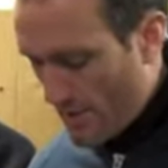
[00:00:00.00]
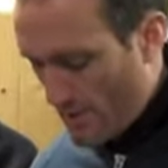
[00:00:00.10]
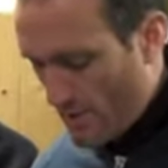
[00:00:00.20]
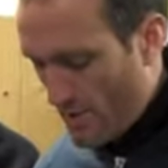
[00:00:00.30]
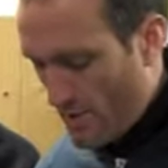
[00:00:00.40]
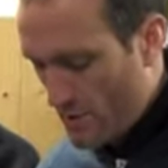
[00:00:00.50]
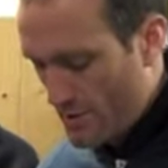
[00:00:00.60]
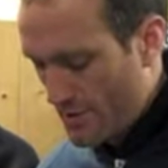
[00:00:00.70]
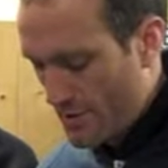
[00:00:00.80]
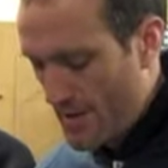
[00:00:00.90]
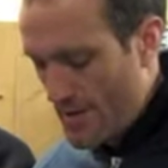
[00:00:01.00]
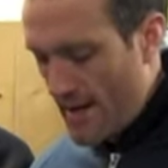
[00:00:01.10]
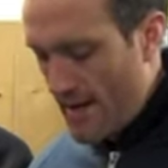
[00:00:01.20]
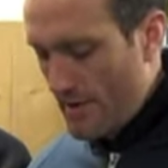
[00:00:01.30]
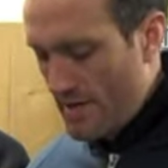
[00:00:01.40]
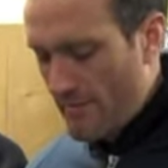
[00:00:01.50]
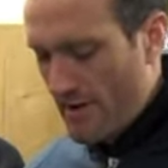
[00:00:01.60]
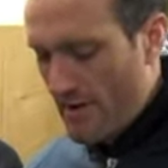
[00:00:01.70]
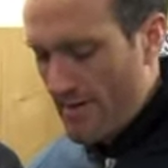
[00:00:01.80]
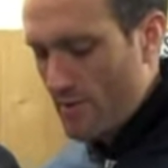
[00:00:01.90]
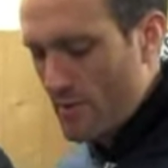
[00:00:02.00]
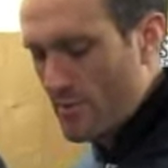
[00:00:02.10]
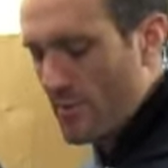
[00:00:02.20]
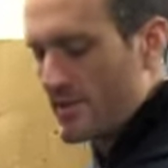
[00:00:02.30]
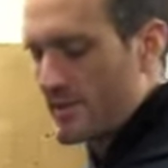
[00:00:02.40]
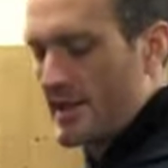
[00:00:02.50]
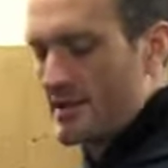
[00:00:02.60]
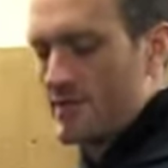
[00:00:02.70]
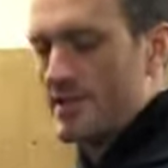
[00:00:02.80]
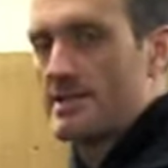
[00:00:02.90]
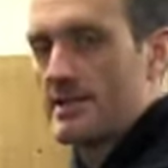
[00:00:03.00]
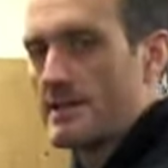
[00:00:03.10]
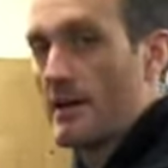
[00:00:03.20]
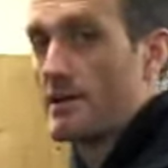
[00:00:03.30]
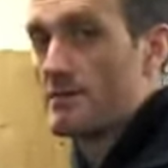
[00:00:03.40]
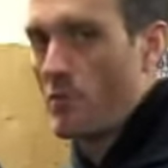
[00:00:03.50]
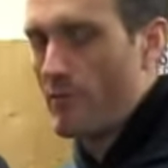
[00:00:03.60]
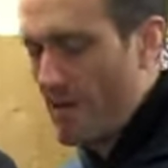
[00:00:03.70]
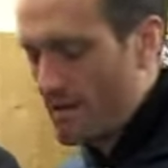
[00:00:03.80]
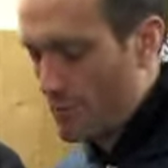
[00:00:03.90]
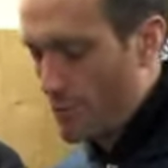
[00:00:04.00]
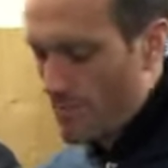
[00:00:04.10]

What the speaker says: throughout the whole suit. I mean, it's very thin, which means there's less resistance there and it's more flexible.